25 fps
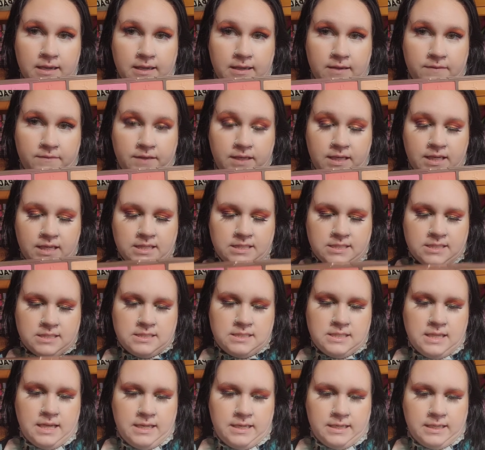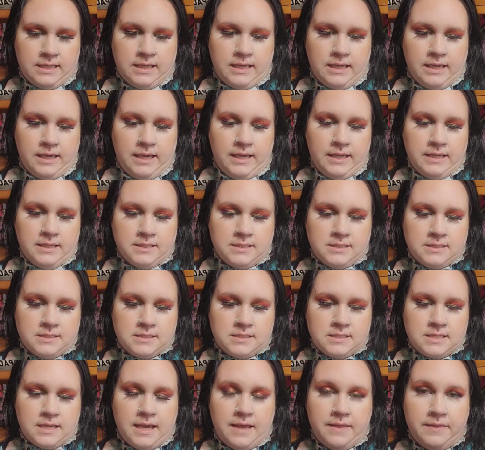Giving Sun-Kissed,